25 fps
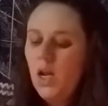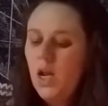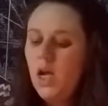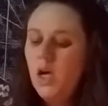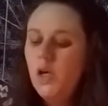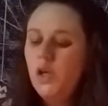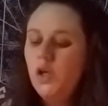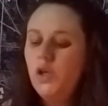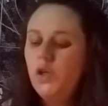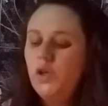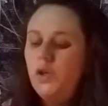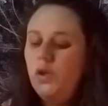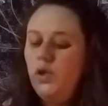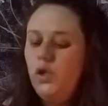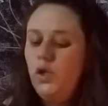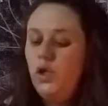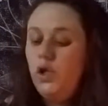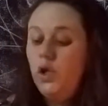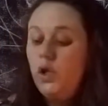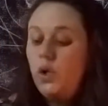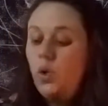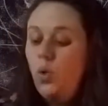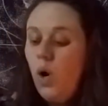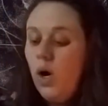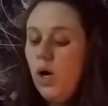
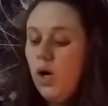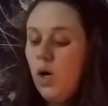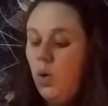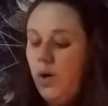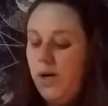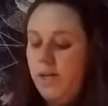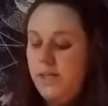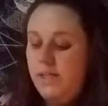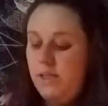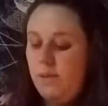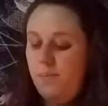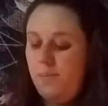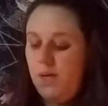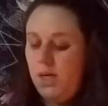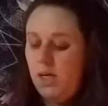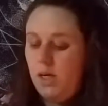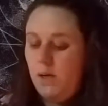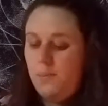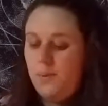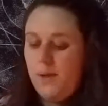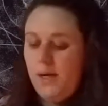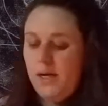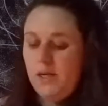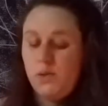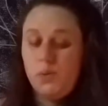you are going to be at a
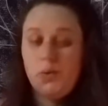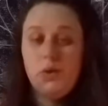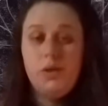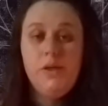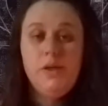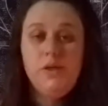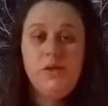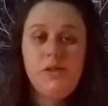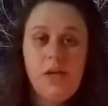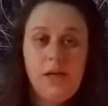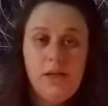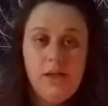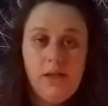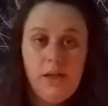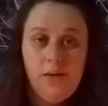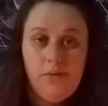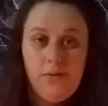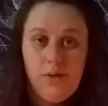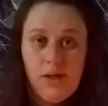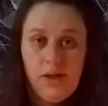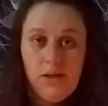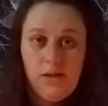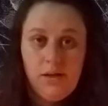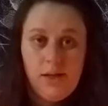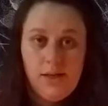place where you're done
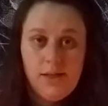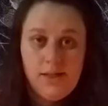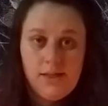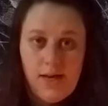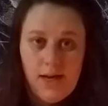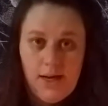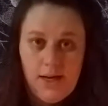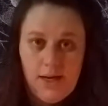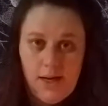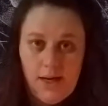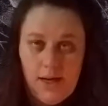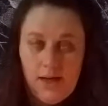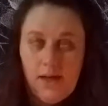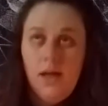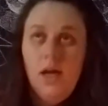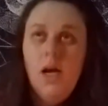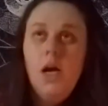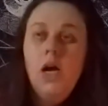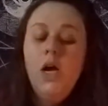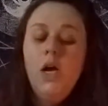giving and taking.